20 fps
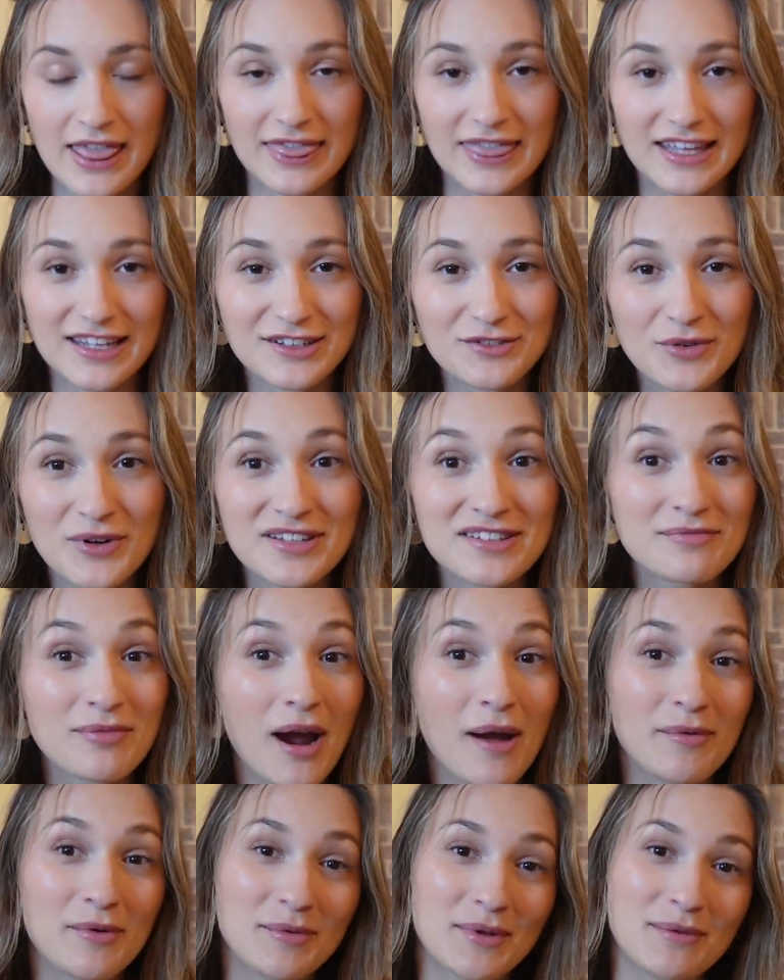This one's
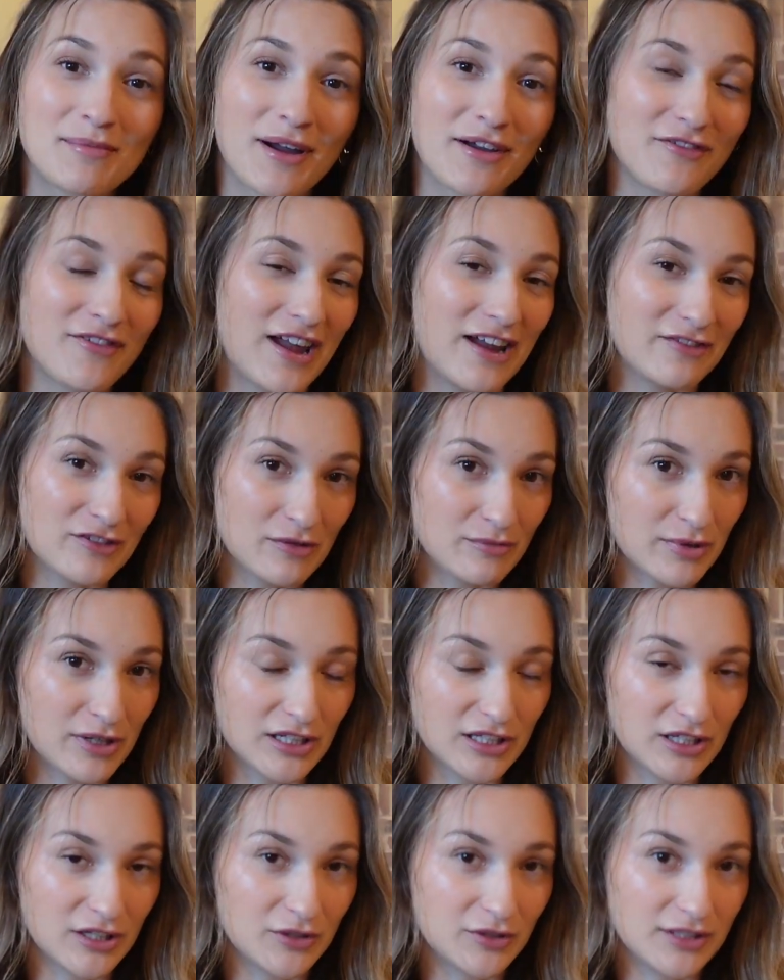probably my favorite
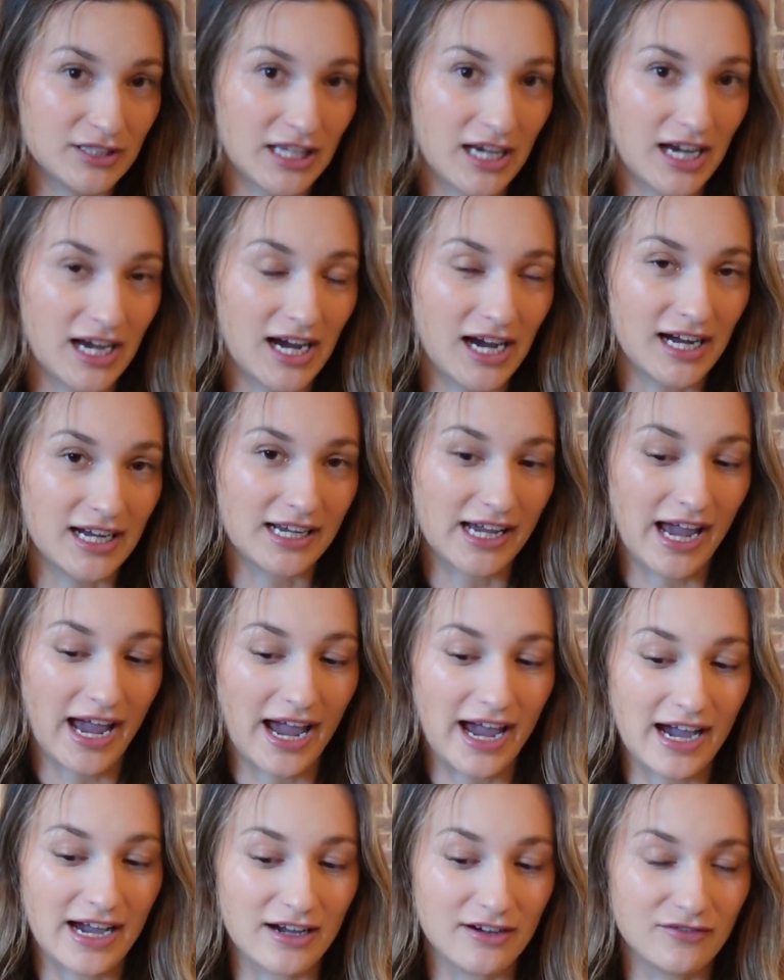pillow that I
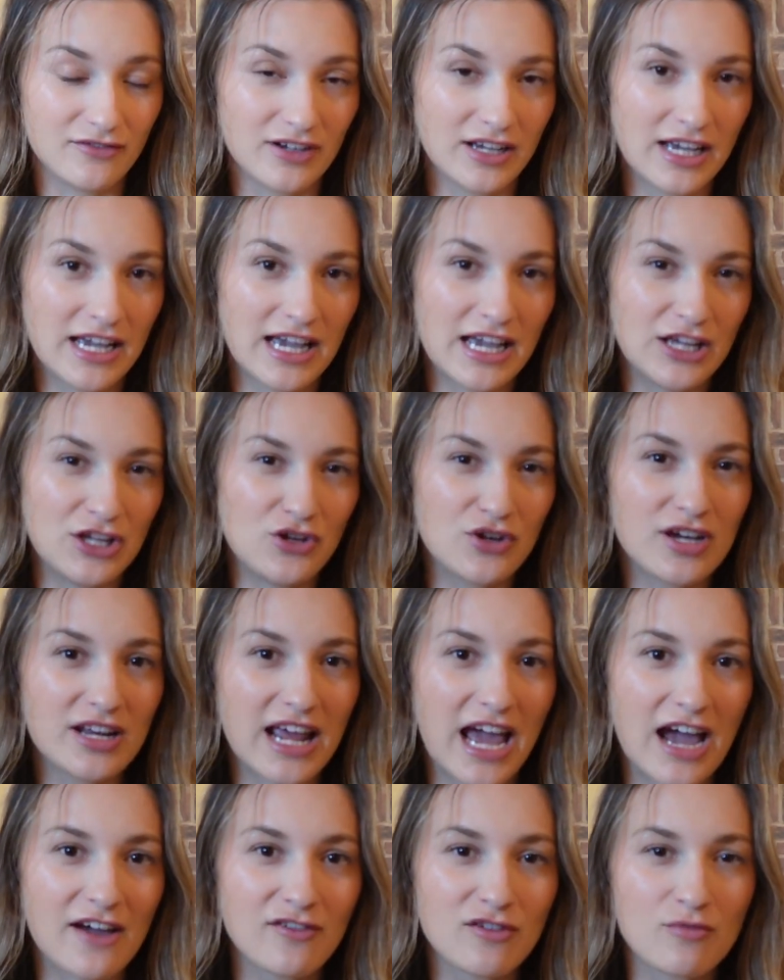have. You can
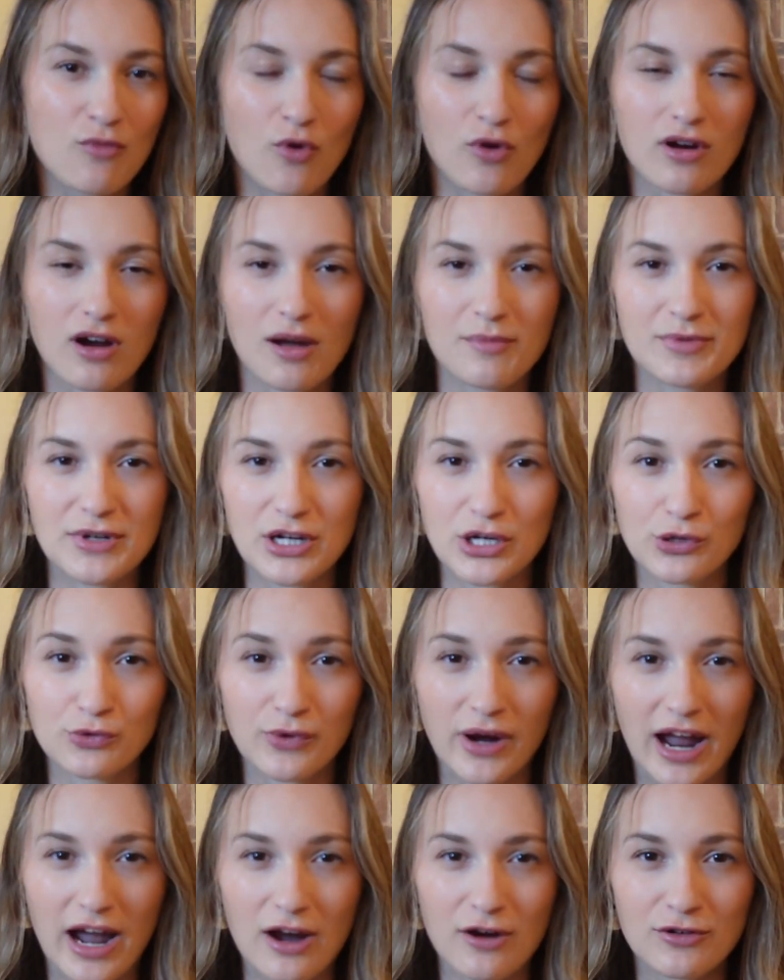have it more up year
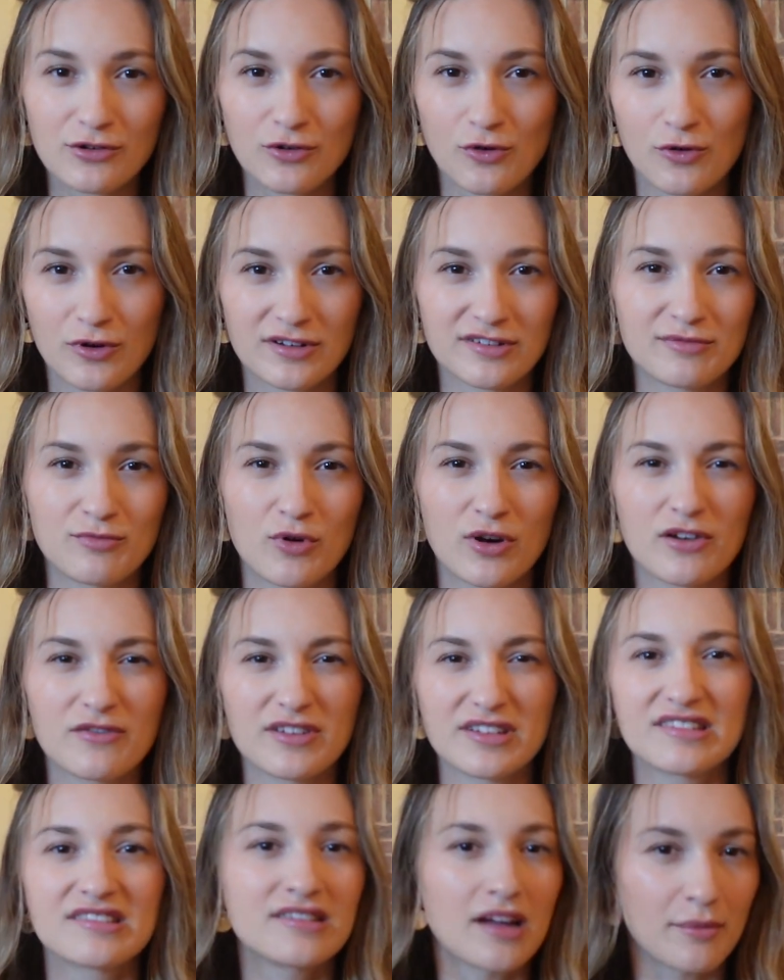round, or it's more of a
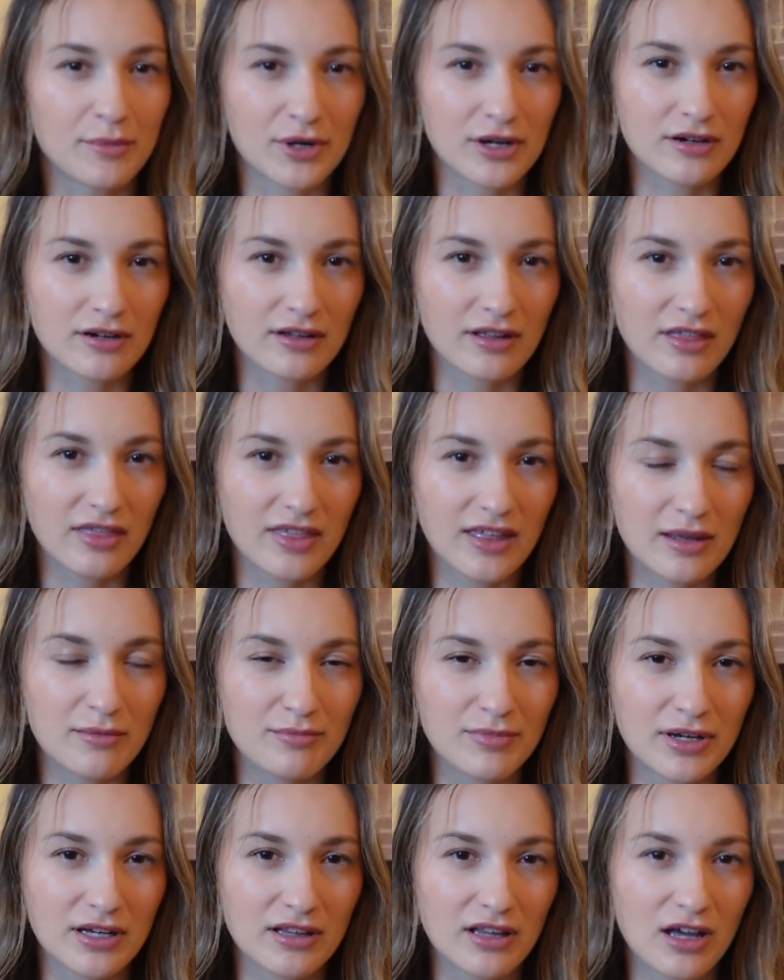summer
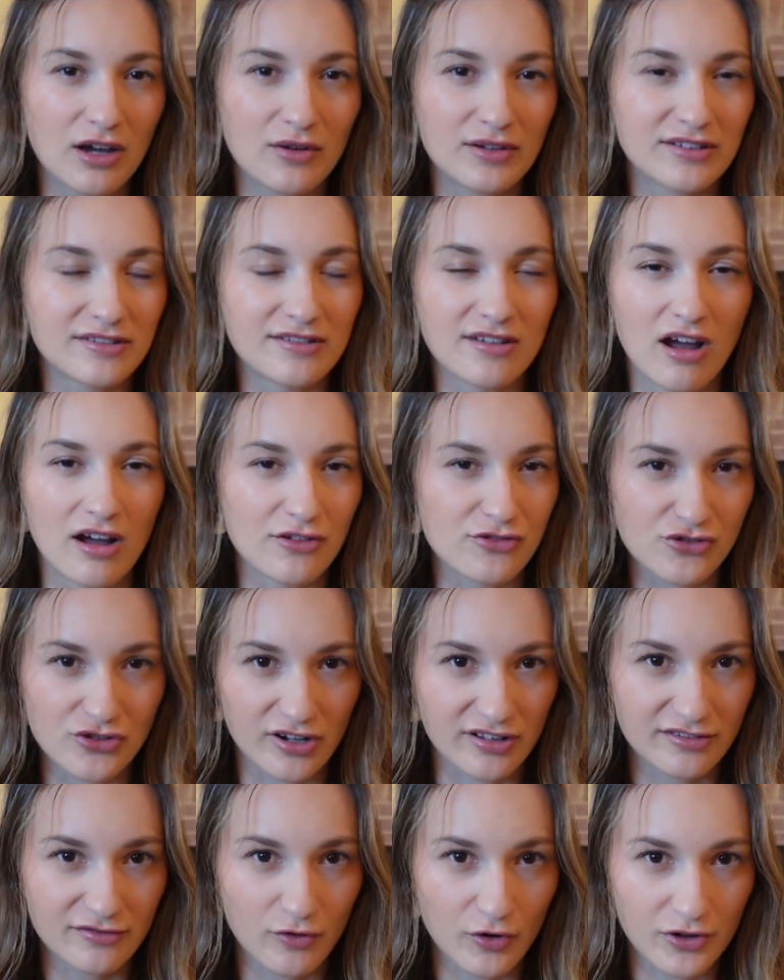themed pillow. It's not
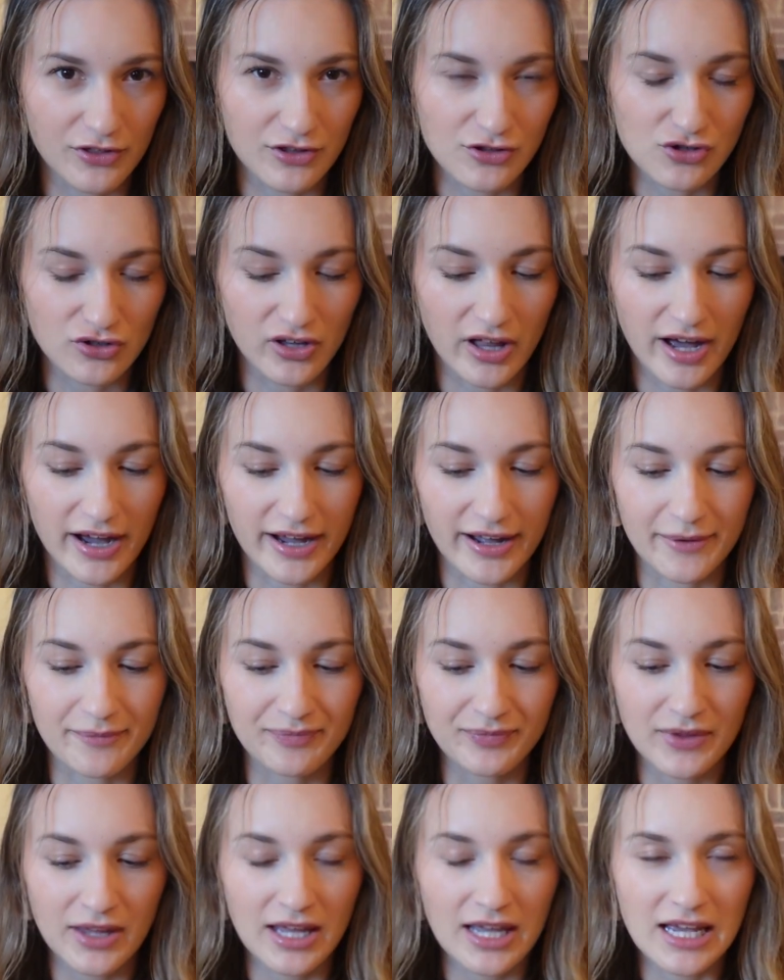just 4th of July.
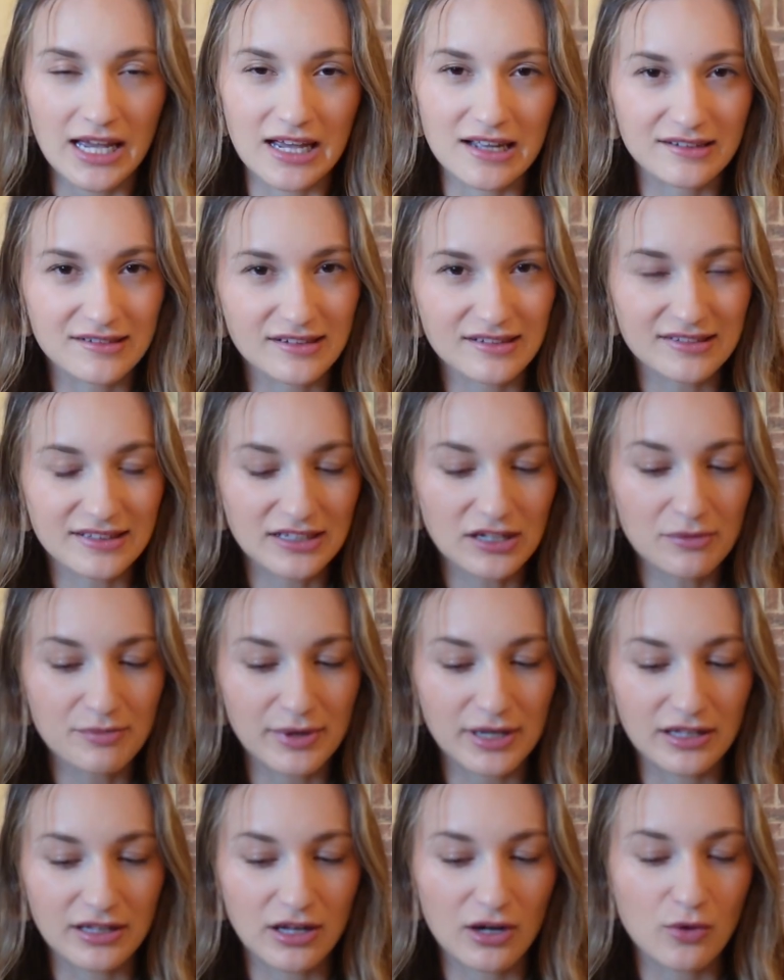It's this little
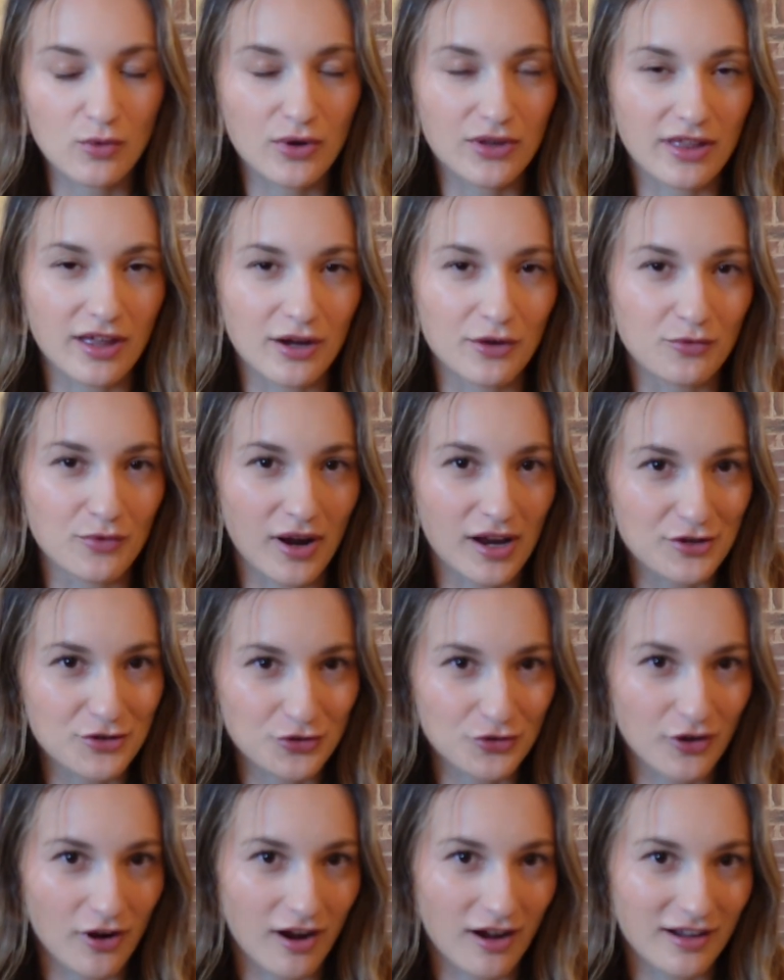pillow with a red
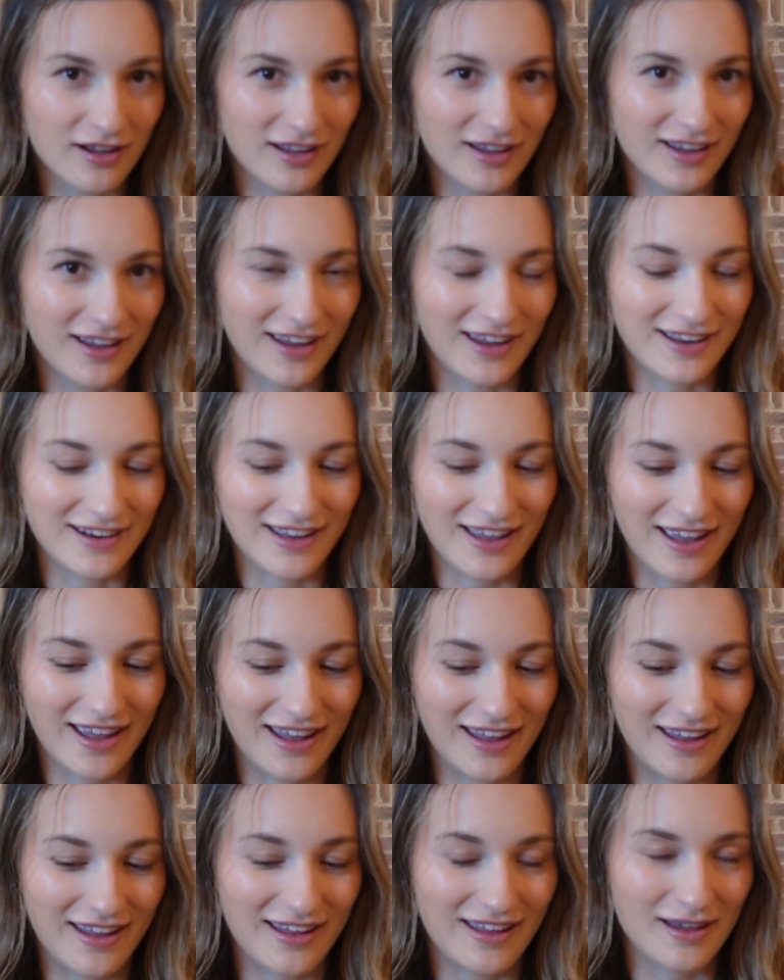truck and
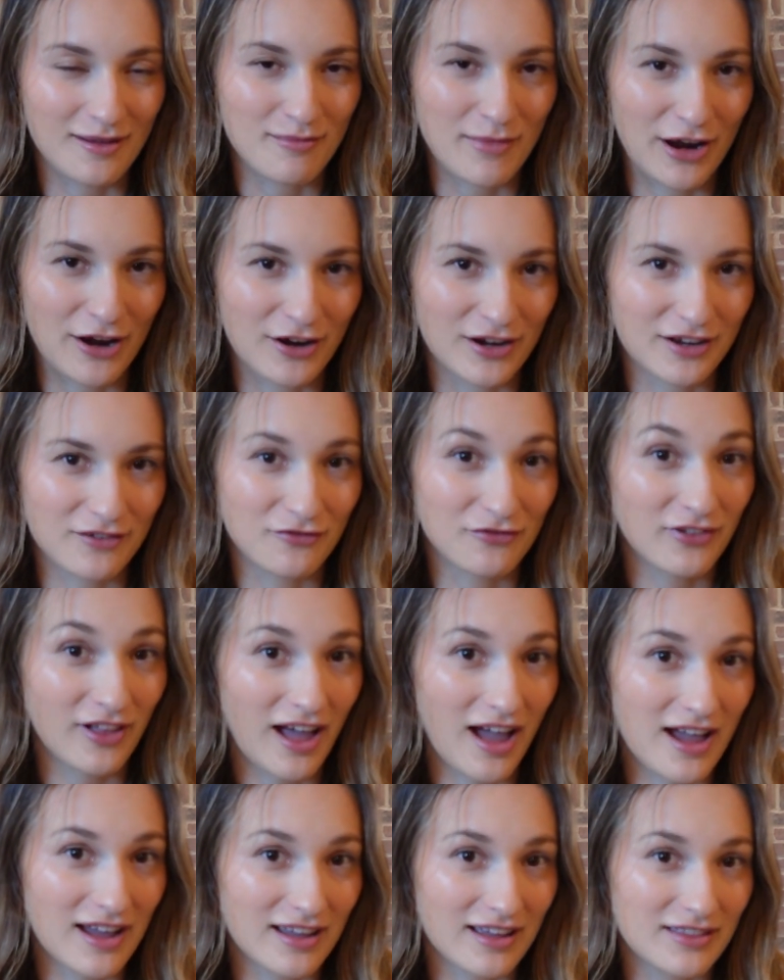a American
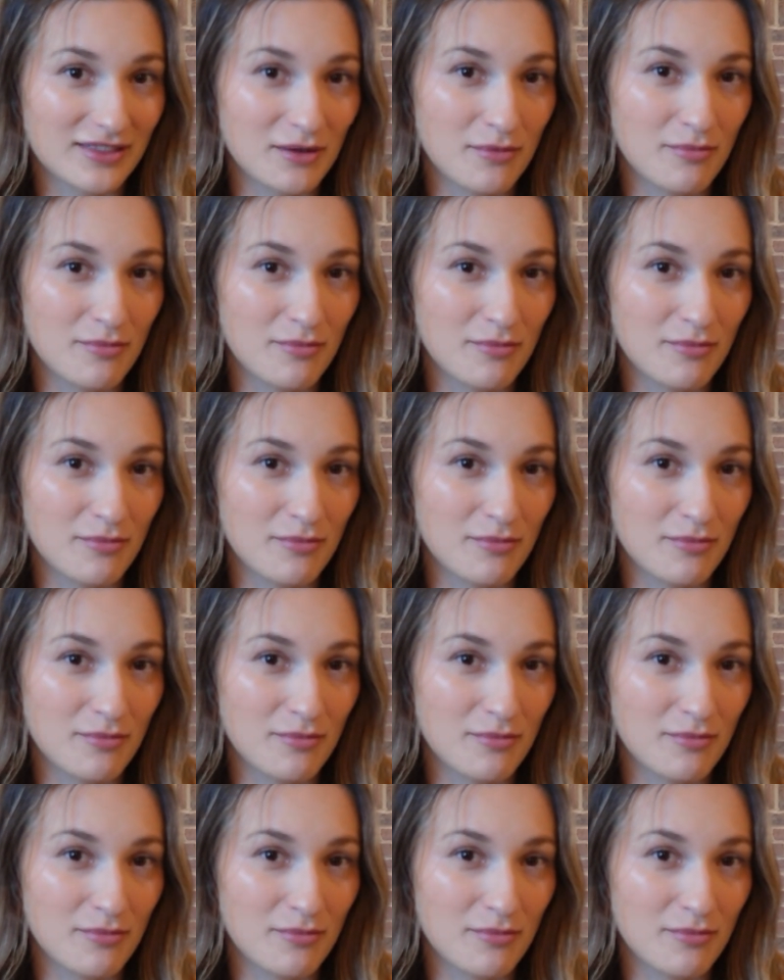flag in the